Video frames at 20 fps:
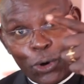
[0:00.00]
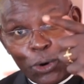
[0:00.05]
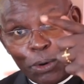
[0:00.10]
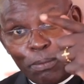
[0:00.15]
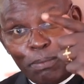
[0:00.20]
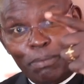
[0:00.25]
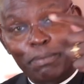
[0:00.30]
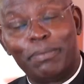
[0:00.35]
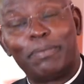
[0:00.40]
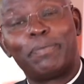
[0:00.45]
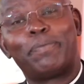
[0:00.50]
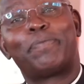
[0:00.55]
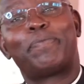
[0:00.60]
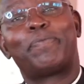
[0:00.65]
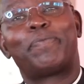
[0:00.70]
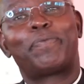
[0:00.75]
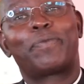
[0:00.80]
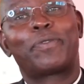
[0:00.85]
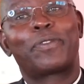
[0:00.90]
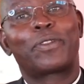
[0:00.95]
home.
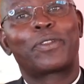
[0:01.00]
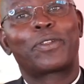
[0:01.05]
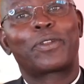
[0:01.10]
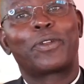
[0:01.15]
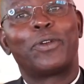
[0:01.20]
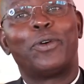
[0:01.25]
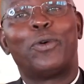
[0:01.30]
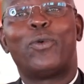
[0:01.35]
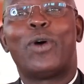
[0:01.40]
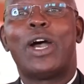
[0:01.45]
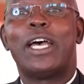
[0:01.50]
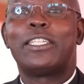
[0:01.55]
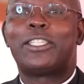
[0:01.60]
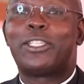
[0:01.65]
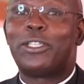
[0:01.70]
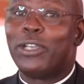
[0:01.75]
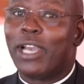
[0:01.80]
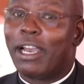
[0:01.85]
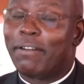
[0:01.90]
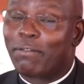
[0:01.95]

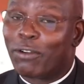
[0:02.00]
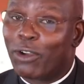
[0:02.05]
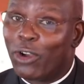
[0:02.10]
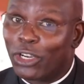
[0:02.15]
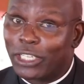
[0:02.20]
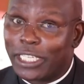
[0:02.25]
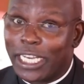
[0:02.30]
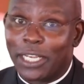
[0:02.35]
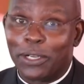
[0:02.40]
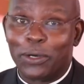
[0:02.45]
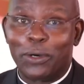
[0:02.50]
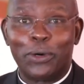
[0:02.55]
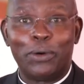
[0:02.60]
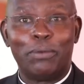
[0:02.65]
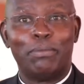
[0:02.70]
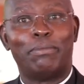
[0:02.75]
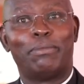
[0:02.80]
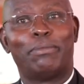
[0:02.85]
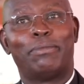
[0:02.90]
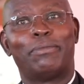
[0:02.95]
Once you have gotten
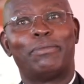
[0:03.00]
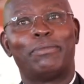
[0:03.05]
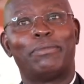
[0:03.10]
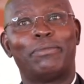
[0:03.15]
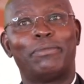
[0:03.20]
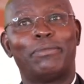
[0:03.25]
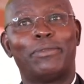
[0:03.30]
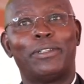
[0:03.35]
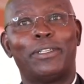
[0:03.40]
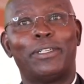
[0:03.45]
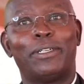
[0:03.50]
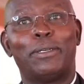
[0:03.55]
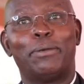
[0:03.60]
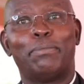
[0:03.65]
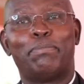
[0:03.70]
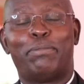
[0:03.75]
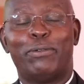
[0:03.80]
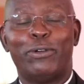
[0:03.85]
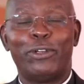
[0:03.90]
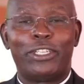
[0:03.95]
home,
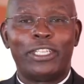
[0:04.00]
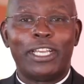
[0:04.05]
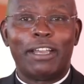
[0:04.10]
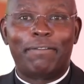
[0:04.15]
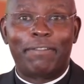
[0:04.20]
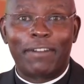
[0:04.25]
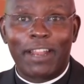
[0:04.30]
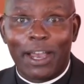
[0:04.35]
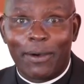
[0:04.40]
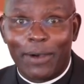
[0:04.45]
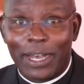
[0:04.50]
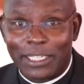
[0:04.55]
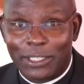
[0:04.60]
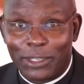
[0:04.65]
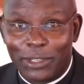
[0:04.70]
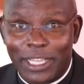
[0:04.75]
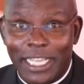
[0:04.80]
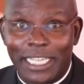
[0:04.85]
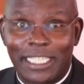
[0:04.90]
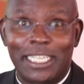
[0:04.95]
put your
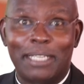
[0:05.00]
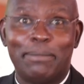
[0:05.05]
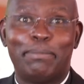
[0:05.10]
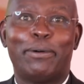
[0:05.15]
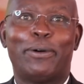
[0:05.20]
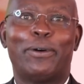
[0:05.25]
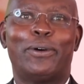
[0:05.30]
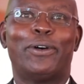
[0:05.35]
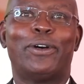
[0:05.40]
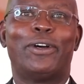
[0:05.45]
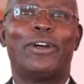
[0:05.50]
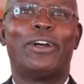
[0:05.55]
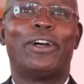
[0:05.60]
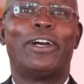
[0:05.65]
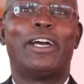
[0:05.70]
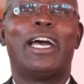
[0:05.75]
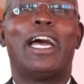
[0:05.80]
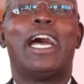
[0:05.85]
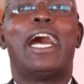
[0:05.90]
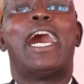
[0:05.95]
flowers on the table.
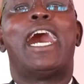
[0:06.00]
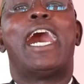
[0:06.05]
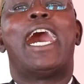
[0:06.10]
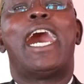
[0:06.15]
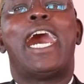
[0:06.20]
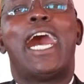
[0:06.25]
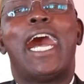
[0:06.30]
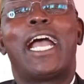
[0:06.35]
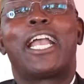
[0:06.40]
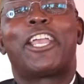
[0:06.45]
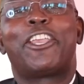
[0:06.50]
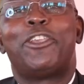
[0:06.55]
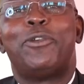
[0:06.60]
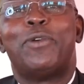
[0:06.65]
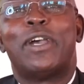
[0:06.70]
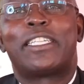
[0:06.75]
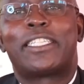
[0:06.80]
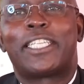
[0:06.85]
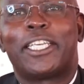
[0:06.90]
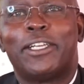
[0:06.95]
Hug
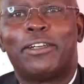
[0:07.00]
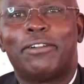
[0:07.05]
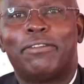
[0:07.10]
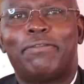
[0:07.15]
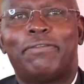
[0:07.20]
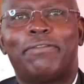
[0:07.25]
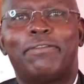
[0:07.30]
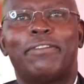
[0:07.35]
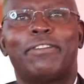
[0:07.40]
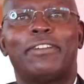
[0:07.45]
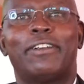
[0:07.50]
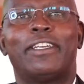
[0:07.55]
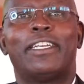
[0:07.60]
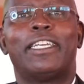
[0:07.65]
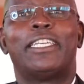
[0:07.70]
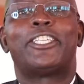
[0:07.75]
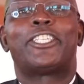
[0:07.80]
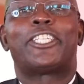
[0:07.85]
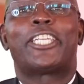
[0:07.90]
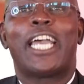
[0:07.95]
yourself.
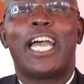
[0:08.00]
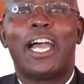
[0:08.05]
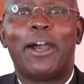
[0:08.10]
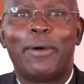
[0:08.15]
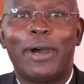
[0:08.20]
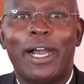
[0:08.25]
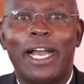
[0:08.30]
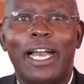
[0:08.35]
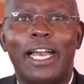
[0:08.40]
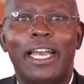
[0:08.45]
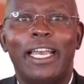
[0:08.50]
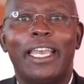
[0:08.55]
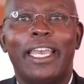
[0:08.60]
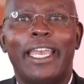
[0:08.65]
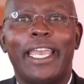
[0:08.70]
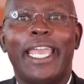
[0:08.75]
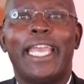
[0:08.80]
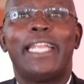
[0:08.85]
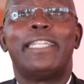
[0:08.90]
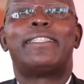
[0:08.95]
Shower
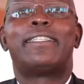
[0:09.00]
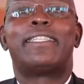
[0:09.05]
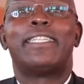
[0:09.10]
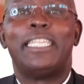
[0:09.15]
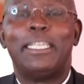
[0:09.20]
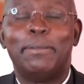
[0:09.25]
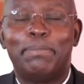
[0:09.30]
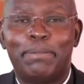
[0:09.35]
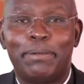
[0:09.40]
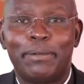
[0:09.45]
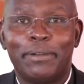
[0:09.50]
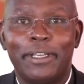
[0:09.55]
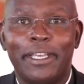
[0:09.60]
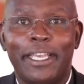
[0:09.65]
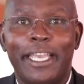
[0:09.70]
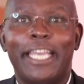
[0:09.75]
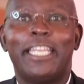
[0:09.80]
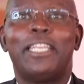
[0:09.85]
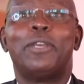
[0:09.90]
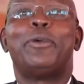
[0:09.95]
and sleep
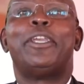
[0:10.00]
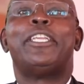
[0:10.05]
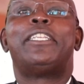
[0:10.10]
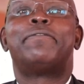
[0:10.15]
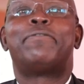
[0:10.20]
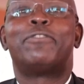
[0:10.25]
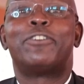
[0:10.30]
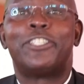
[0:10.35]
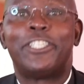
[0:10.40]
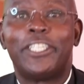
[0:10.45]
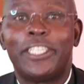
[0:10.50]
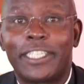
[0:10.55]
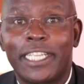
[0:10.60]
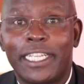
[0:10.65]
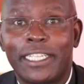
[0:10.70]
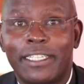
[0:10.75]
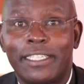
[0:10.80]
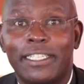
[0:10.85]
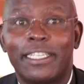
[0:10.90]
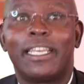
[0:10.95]
and wait for
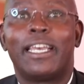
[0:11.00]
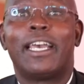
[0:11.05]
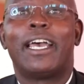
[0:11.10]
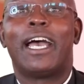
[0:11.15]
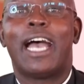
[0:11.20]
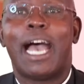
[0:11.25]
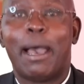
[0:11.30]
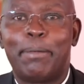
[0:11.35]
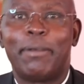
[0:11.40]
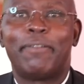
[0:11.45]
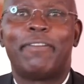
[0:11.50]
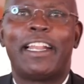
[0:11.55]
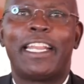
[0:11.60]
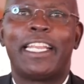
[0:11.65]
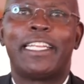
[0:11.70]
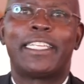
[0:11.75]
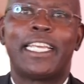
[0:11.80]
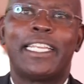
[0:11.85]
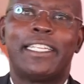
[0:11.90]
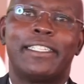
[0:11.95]
Jesus. Happy
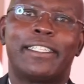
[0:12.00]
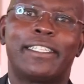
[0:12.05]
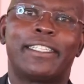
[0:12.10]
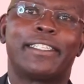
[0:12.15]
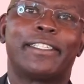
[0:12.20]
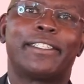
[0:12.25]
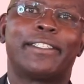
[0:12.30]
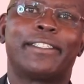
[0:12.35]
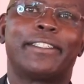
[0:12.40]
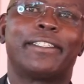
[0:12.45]
Valentine's.